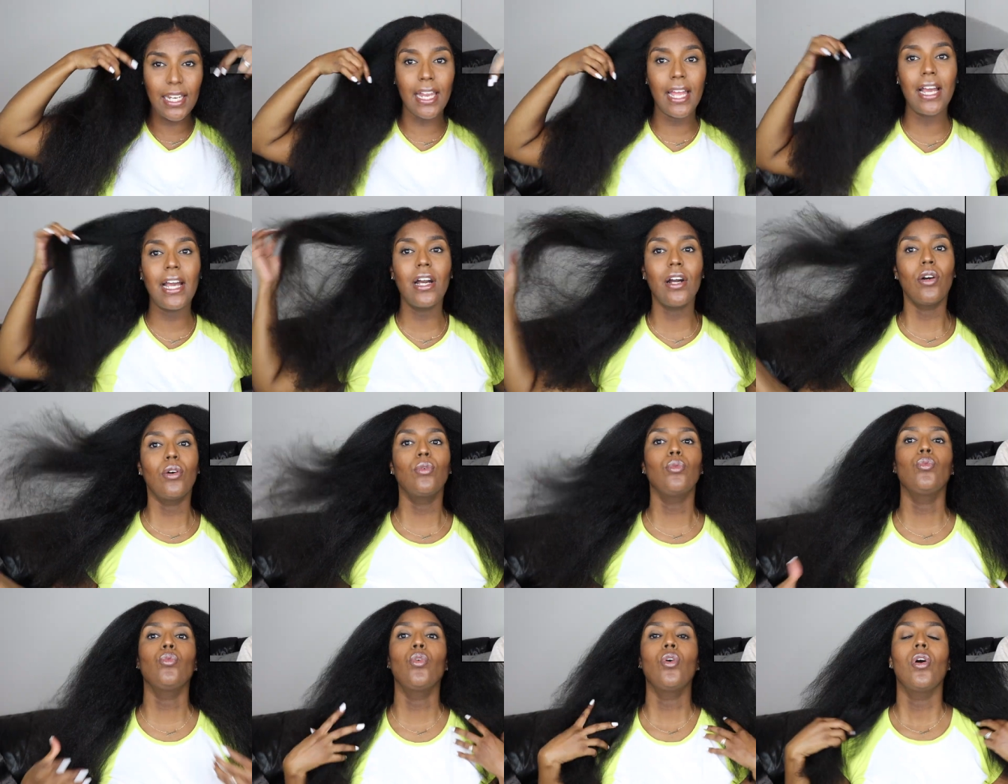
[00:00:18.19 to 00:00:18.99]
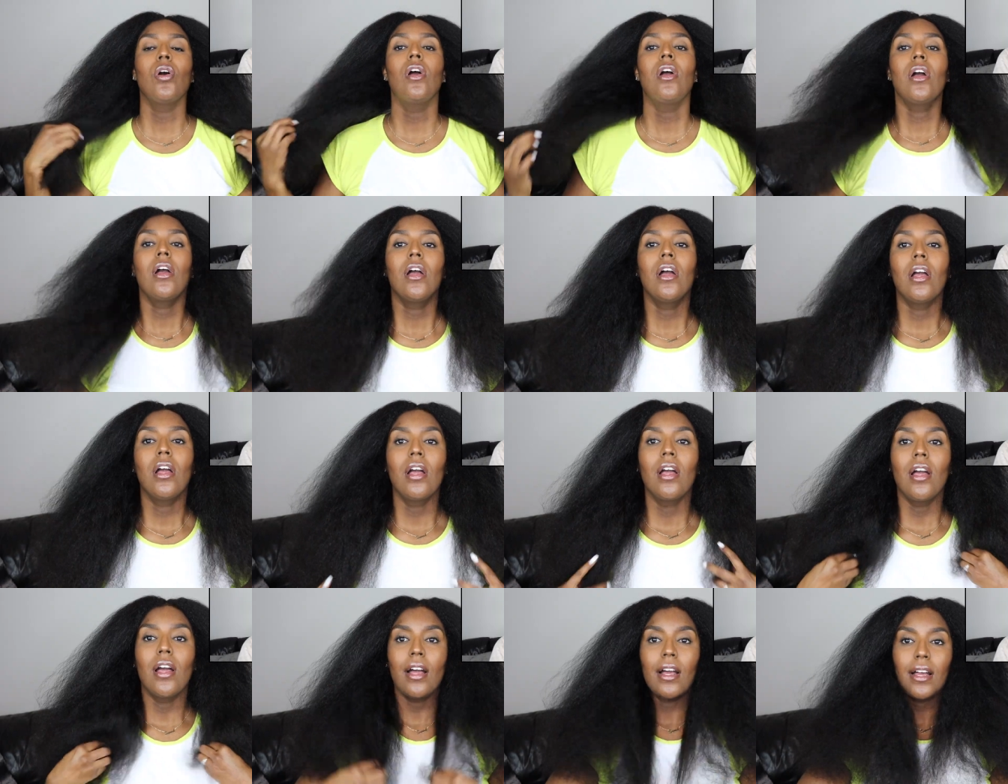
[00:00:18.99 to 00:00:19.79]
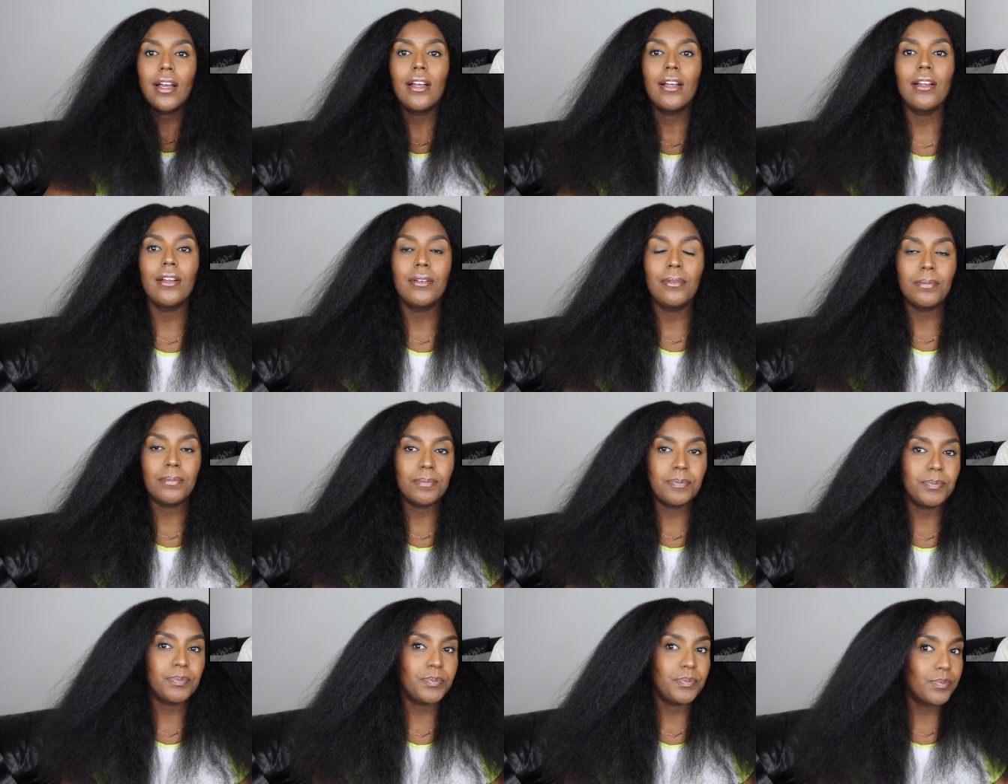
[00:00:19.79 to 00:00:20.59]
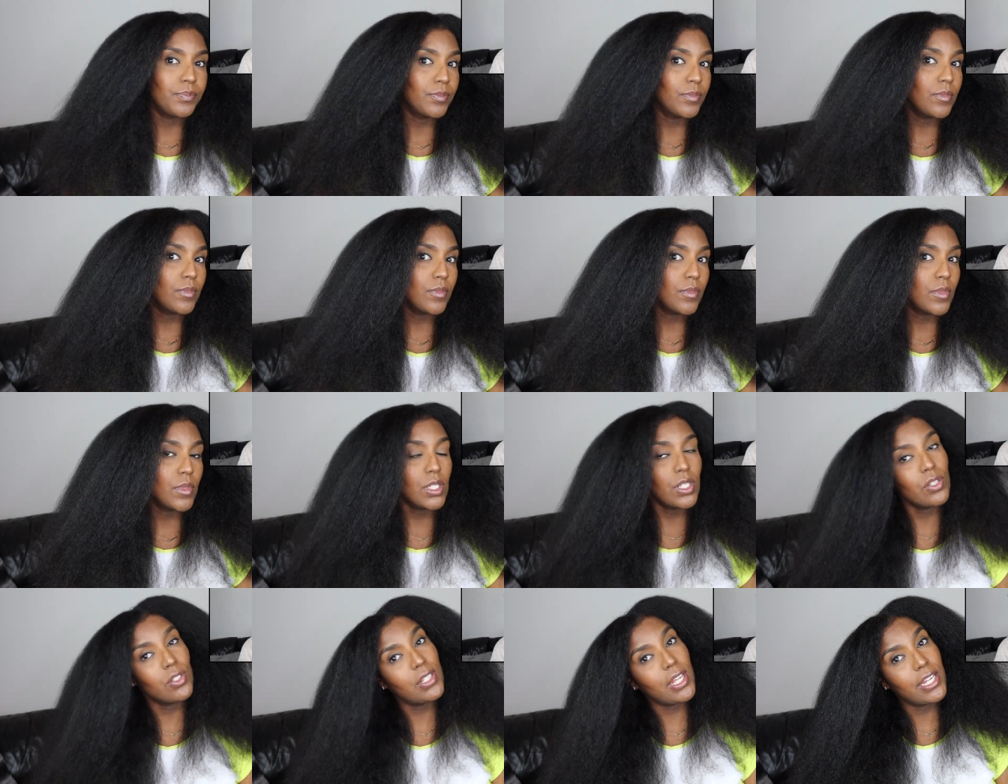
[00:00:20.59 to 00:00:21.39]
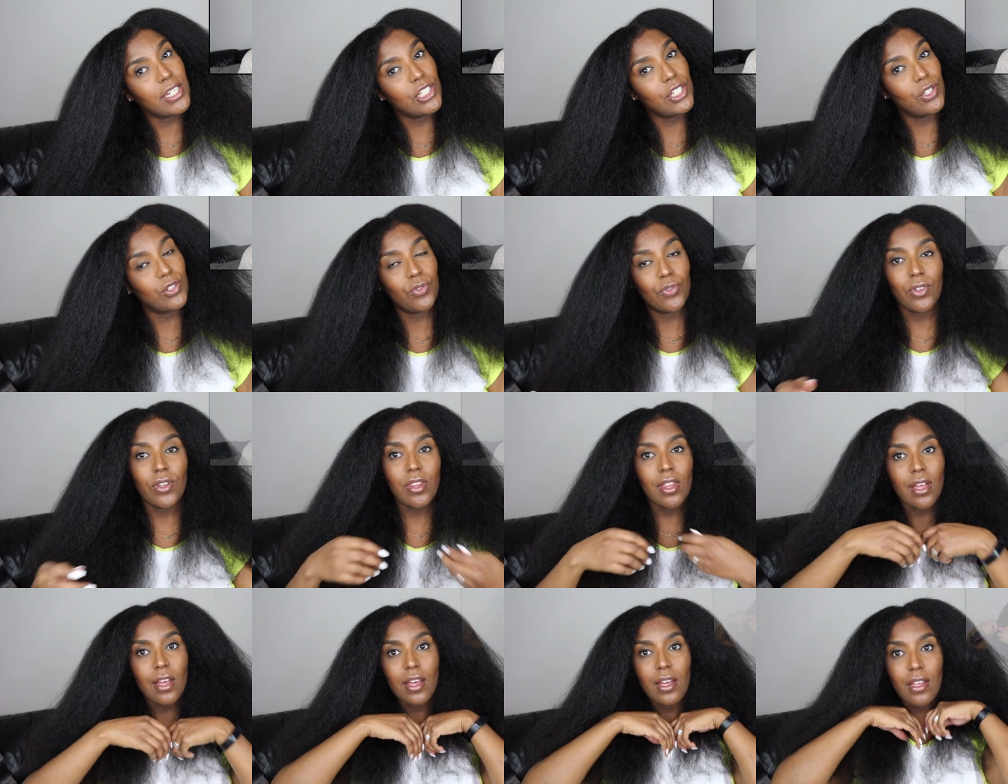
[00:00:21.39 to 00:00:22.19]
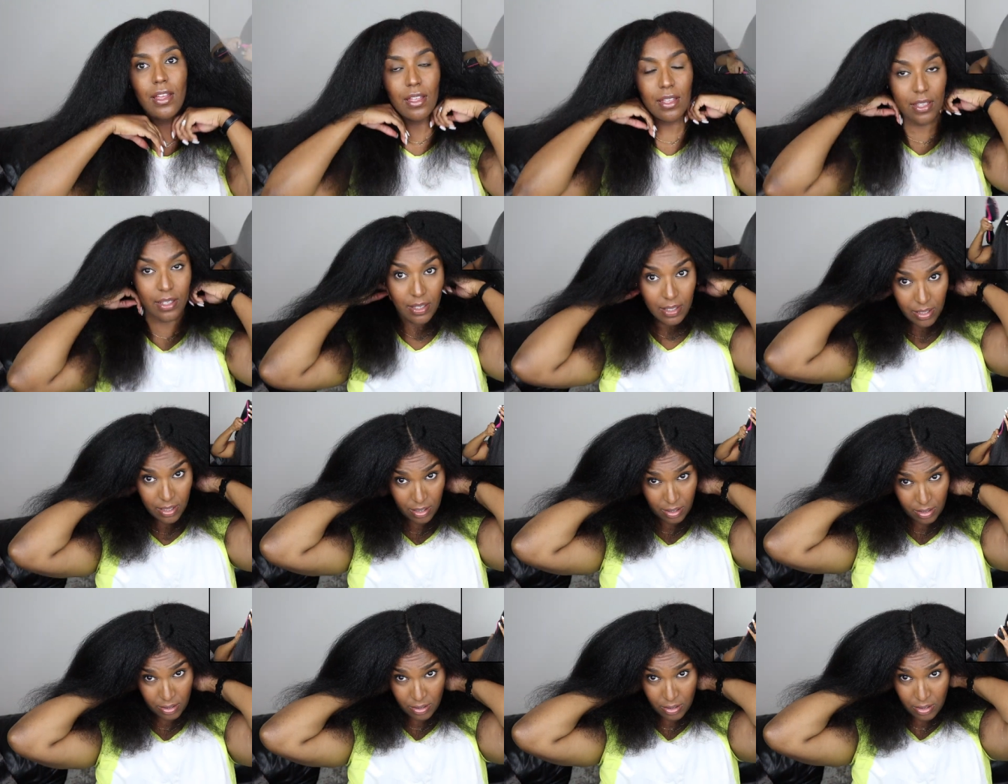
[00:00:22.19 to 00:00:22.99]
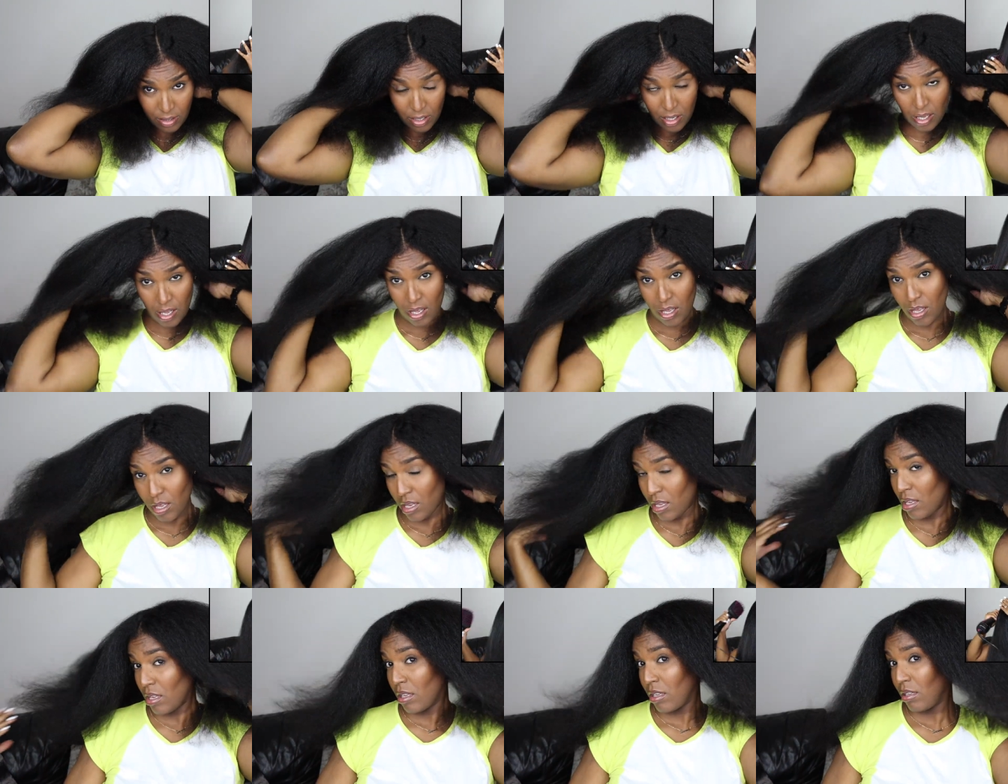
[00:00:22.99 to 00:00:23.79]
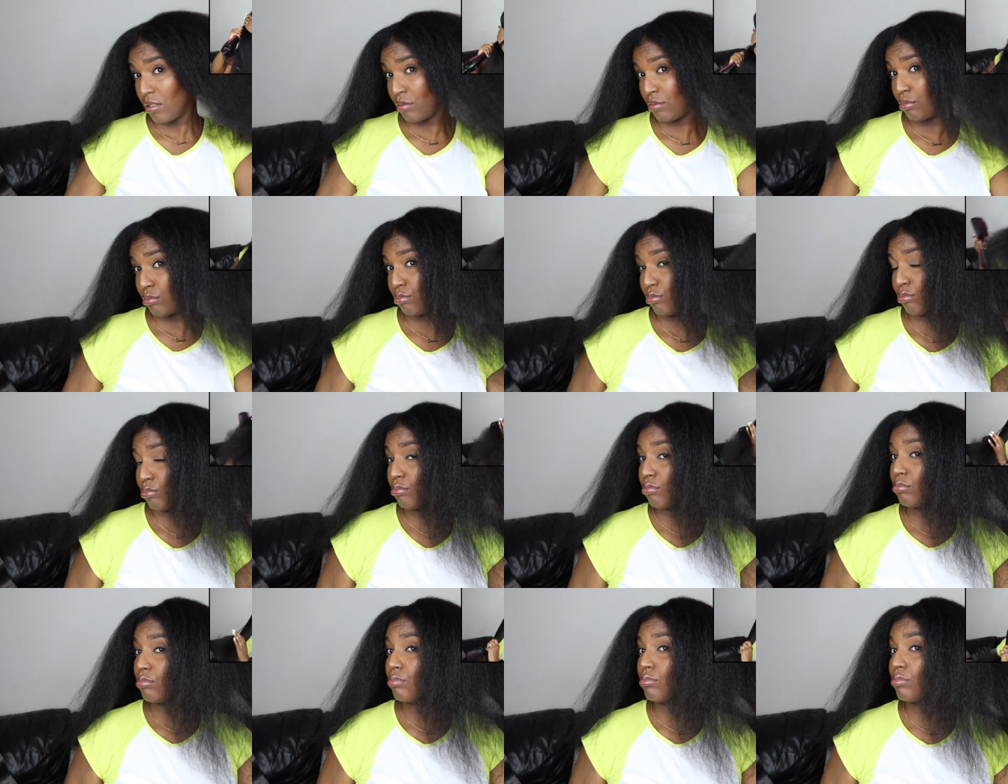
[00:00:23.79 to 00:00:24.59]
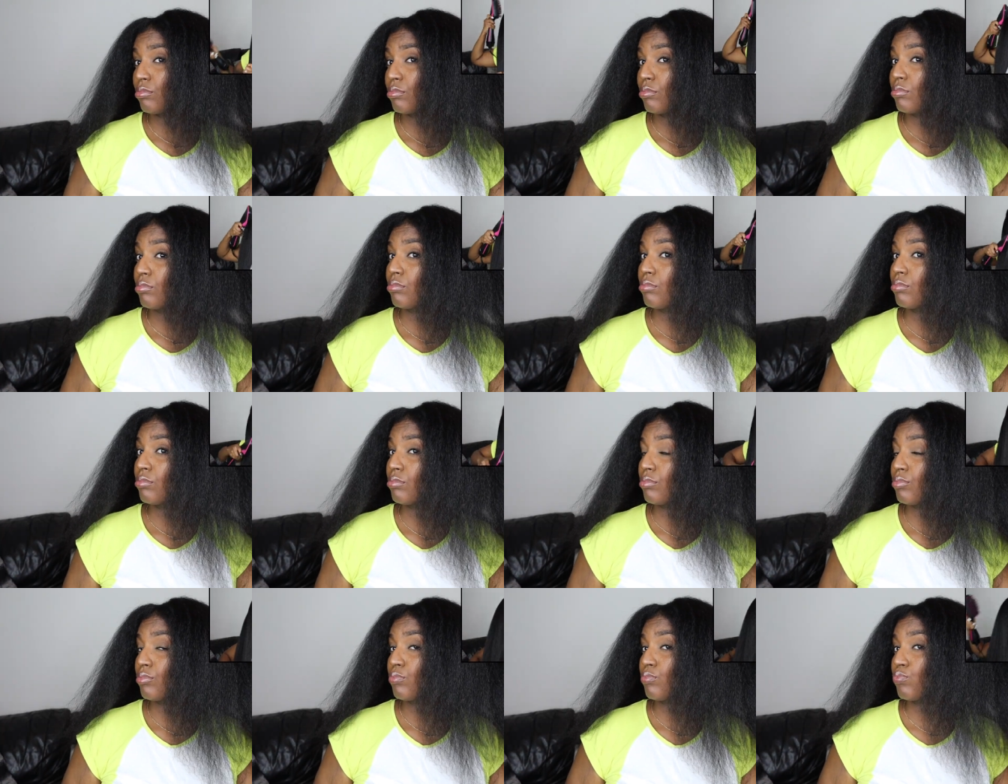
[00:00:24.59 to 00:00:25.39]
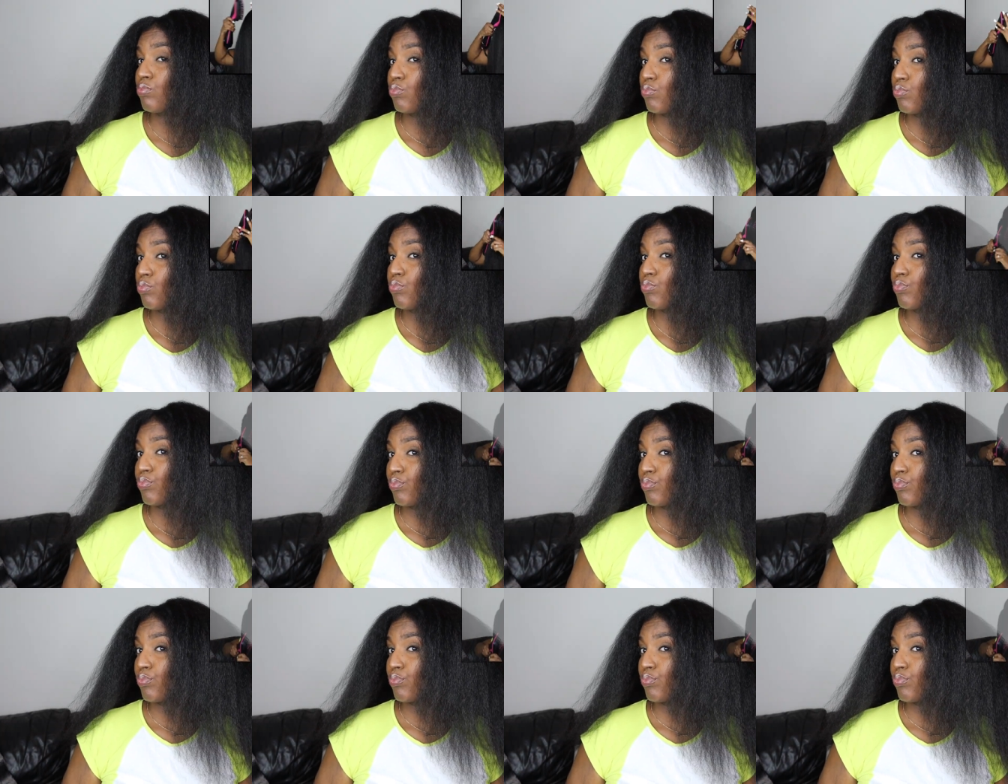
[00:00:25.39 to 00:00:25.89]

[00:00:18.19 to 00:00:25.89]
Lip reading: You can check my previous videos on how I deep condition my hair for this routine. And also you can check out my previous video on how I blow dry my hair.